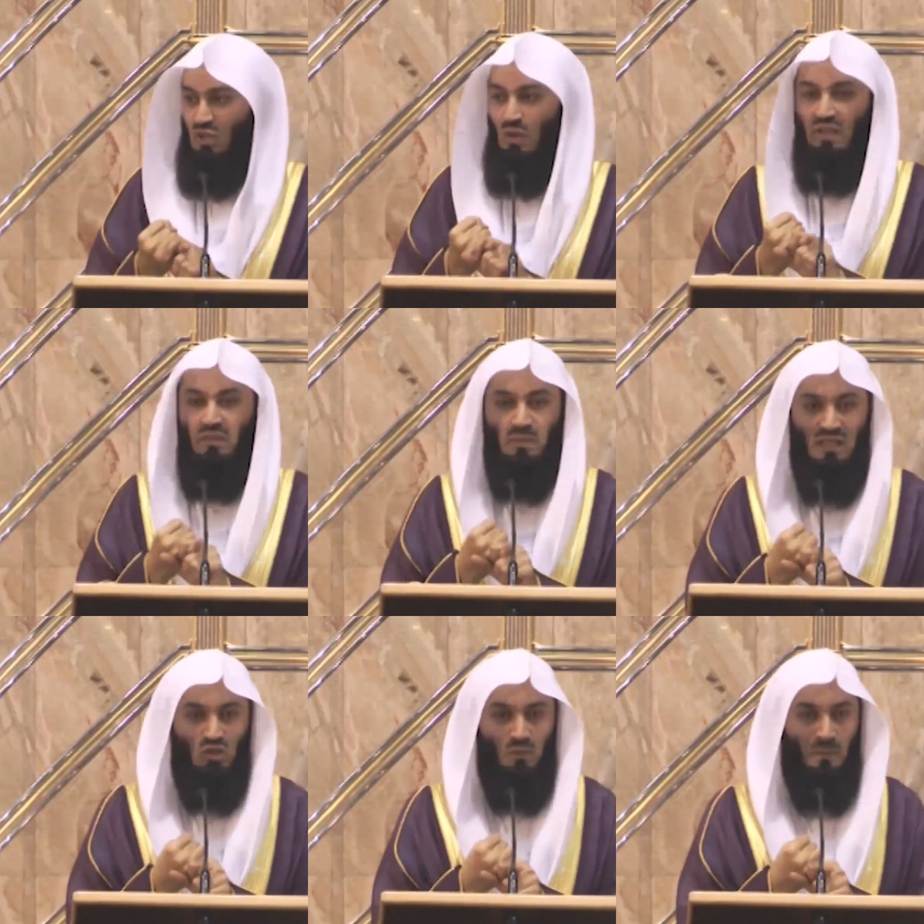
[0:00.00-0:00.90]
you have a
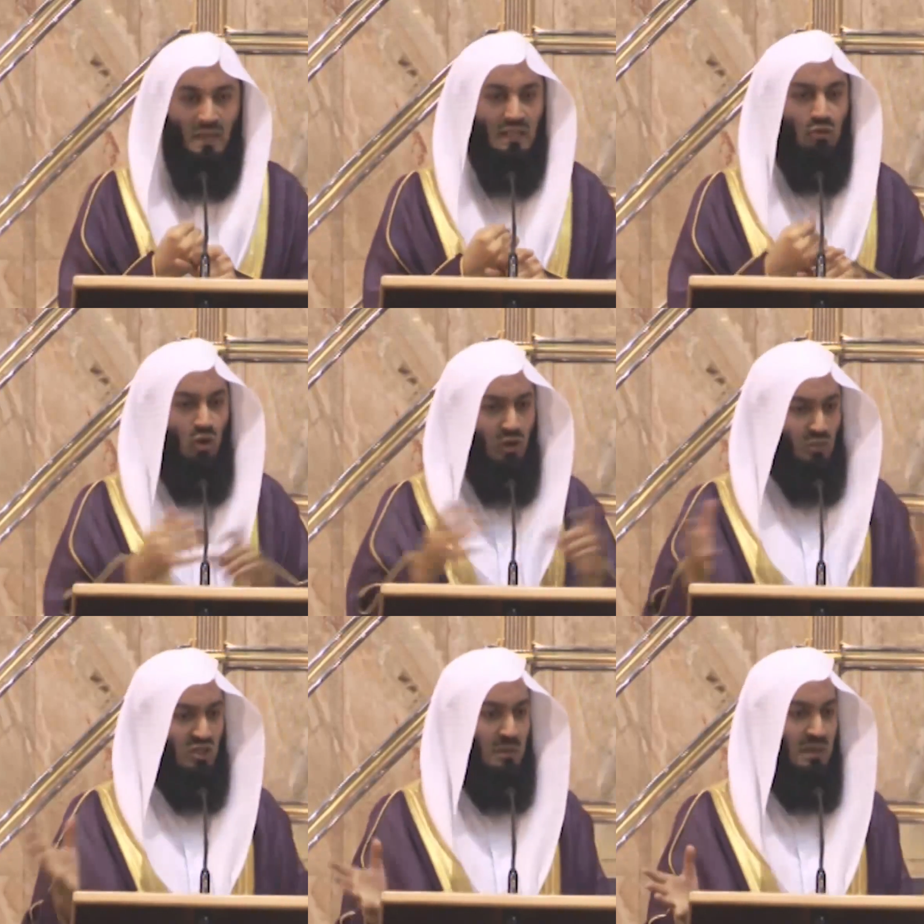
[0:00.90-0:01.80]
big supermarket, all
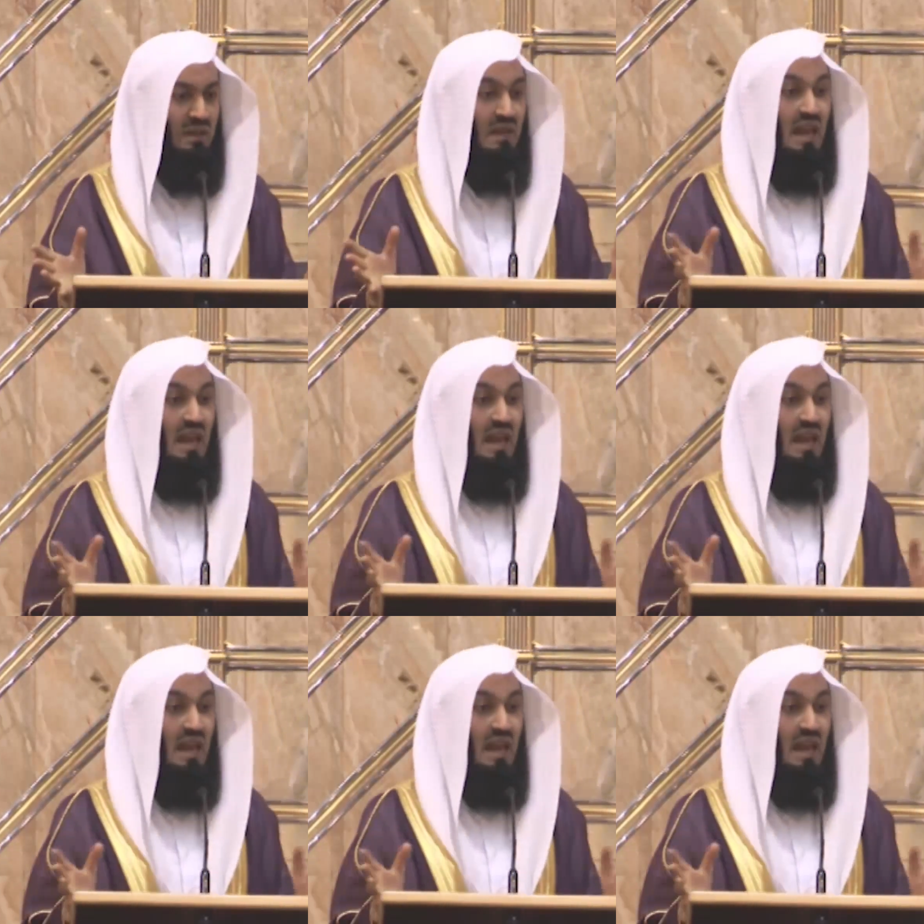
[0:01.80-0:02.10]
Muslimin,